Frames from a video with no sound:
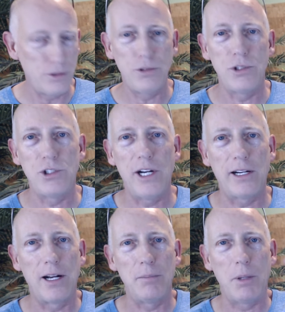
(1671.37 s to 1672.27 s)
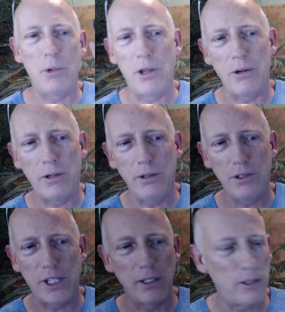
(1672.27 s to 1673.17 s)
Just checking on my brother.
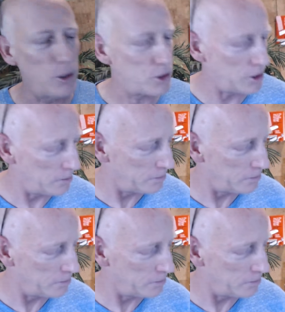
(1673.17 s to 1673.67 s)
He's getting closer.